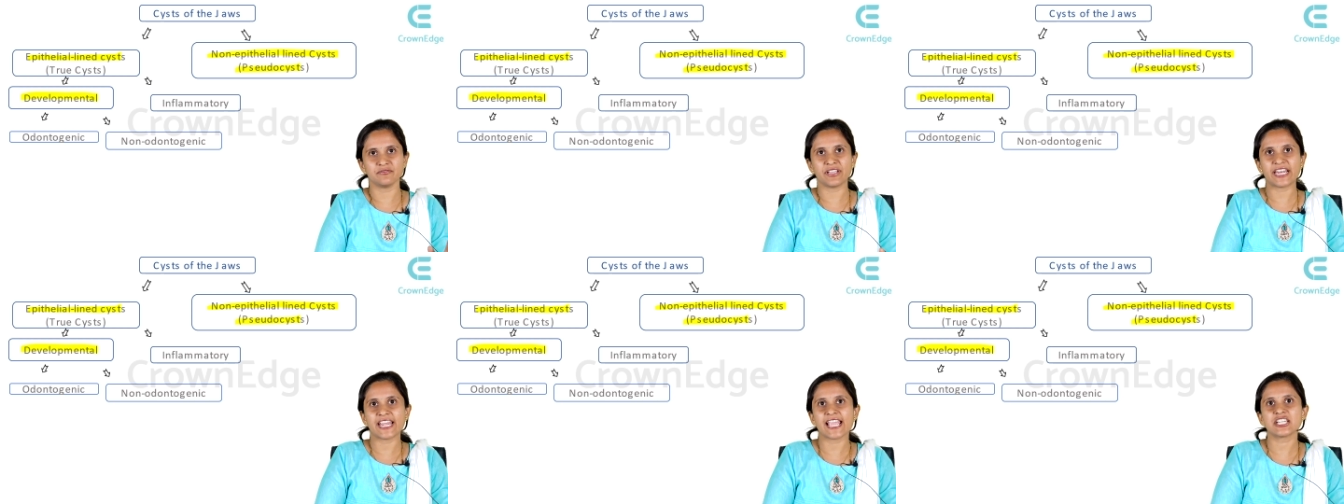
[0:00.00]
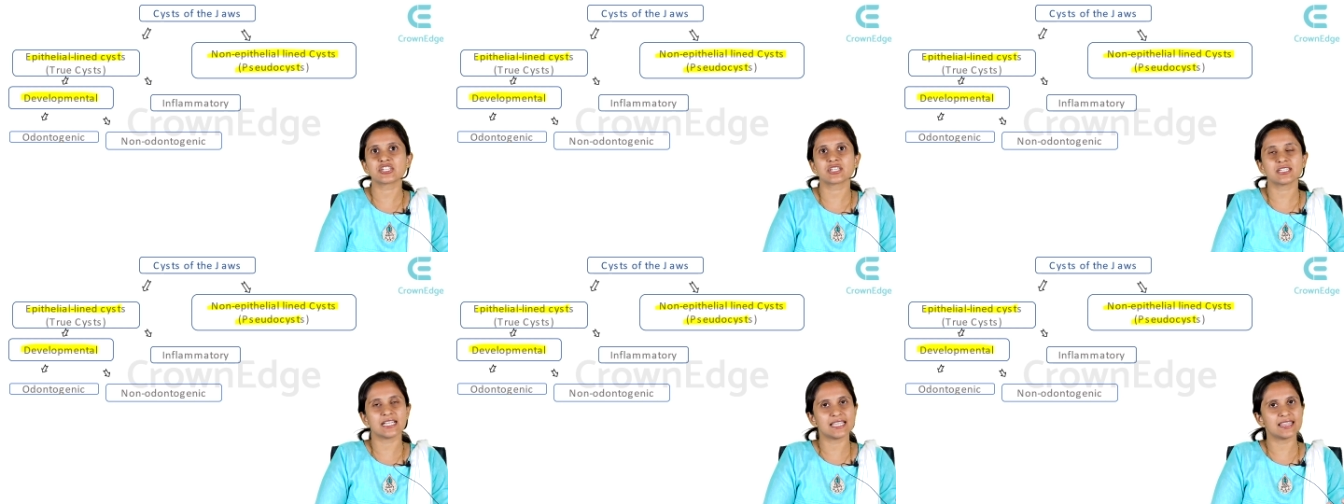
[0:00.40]

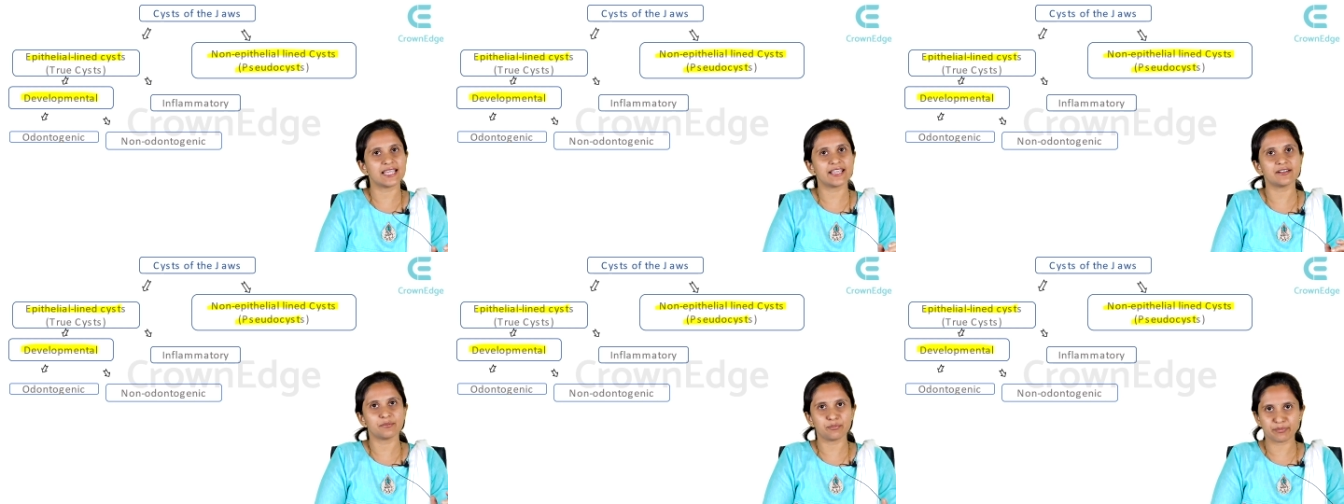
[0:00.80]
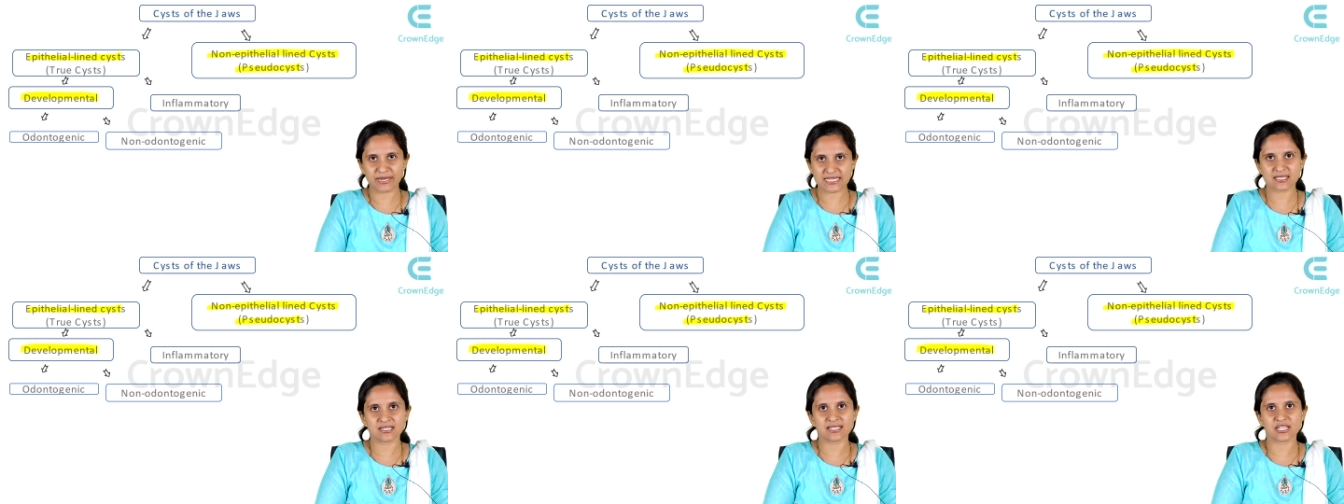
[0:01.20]
variation in their
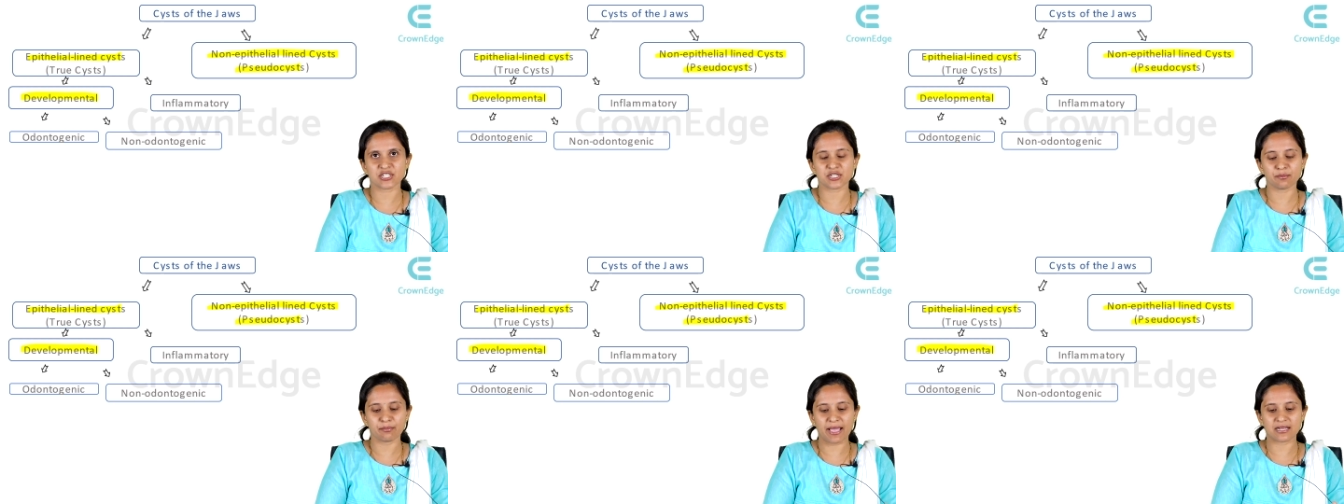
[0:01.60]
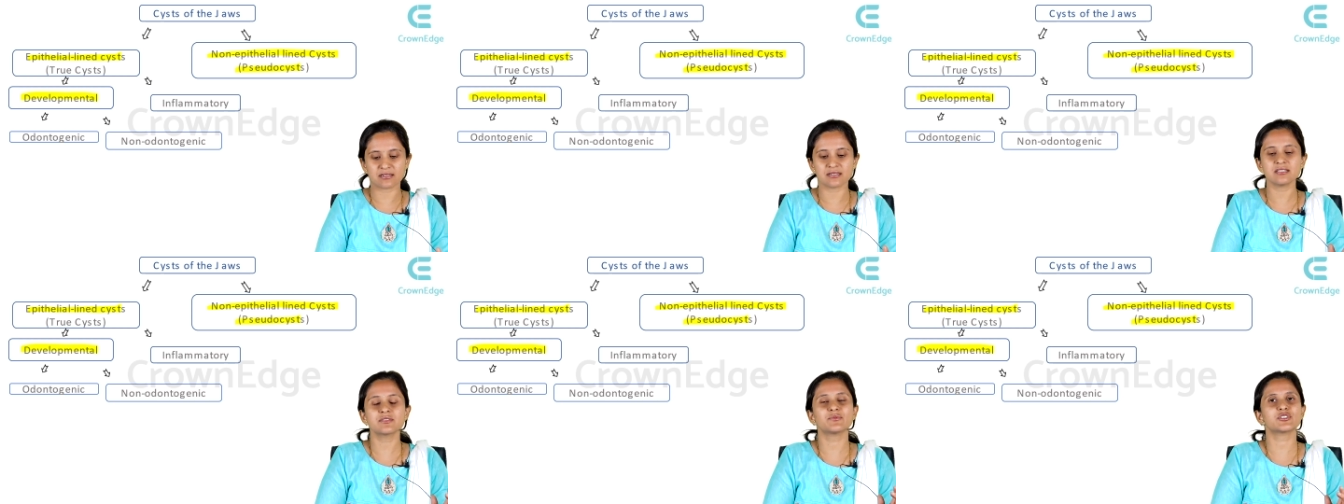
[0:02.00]
presentation
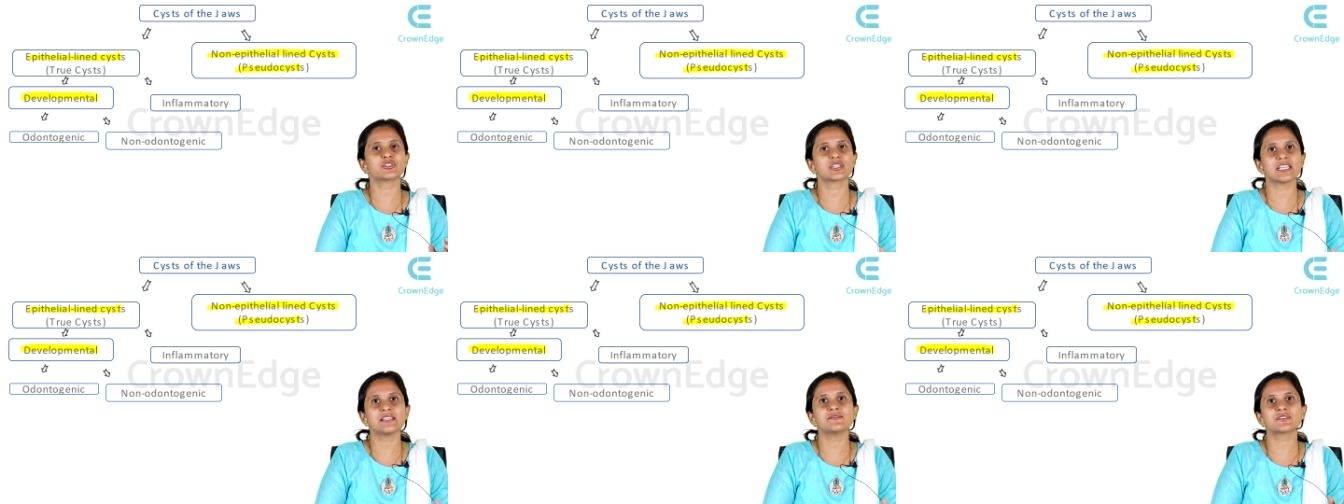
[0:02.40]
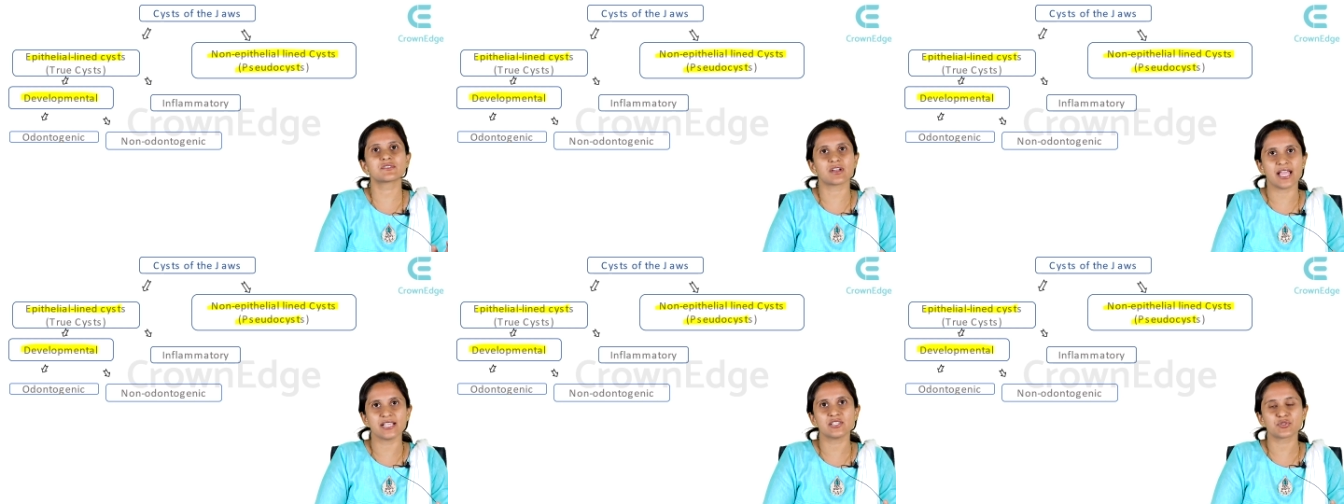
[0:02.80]
patterns which
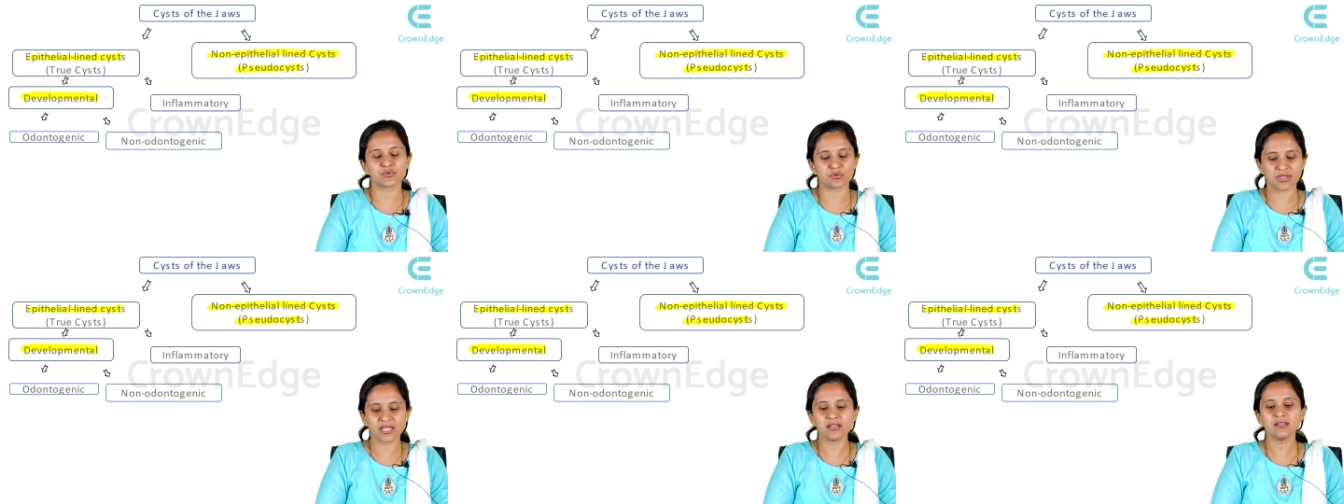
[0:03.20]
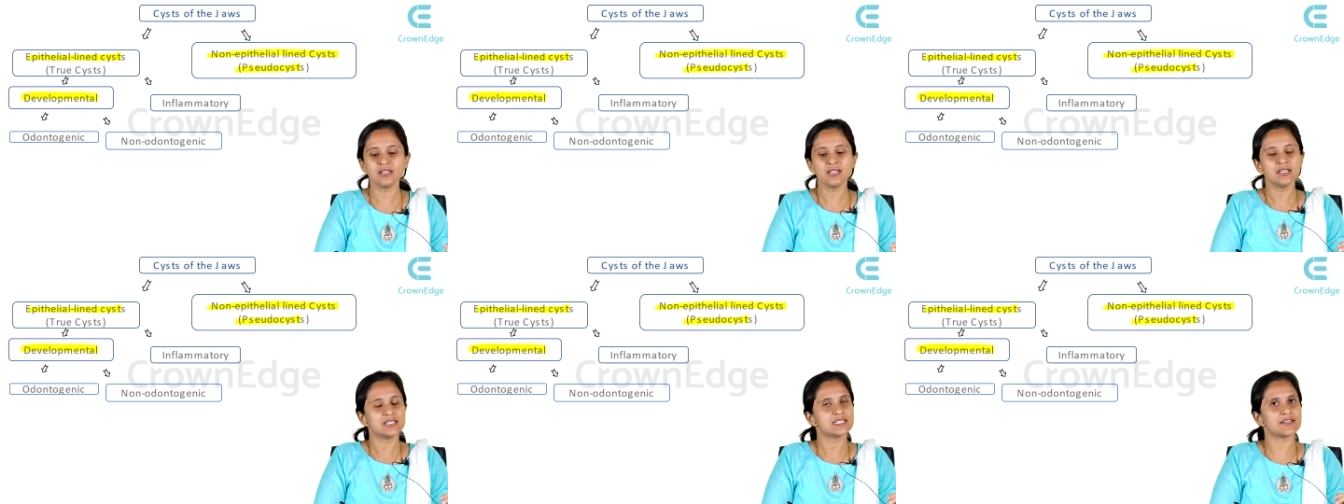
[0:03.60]
gives rise to the
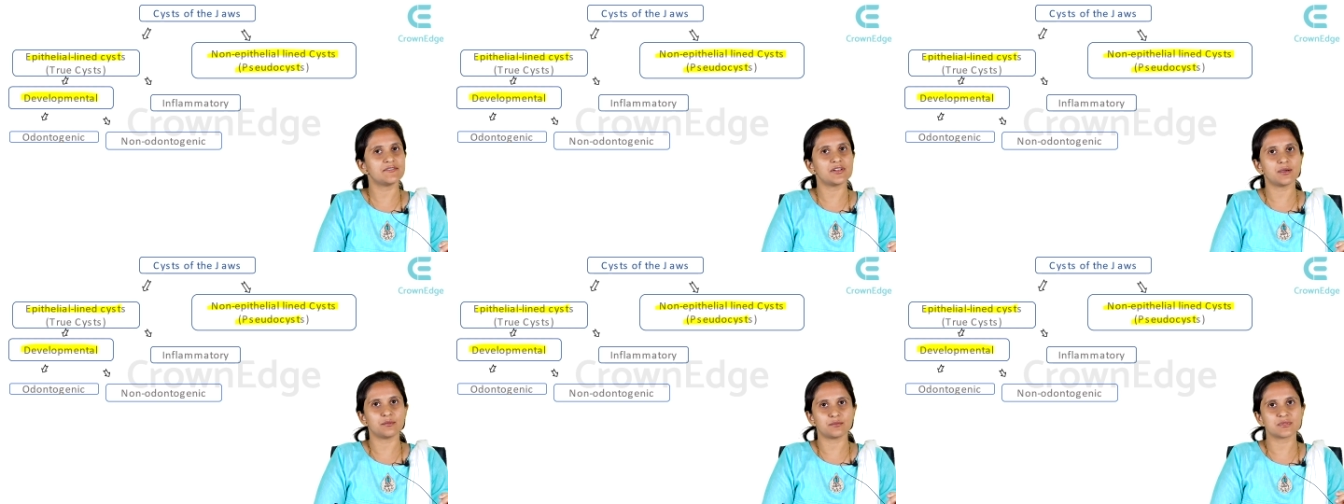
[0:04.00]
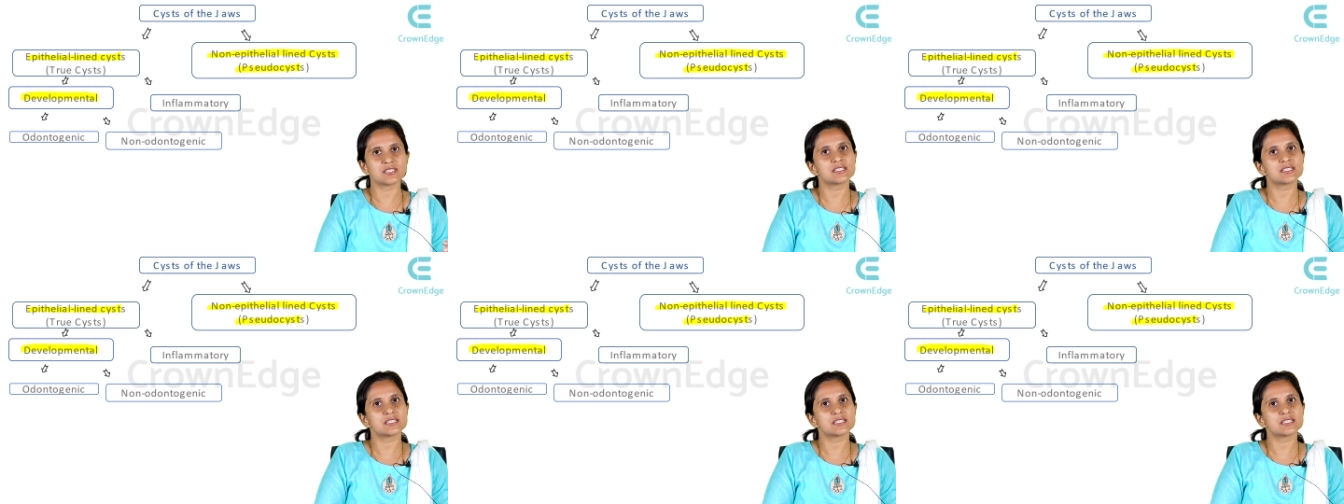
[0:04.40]
develop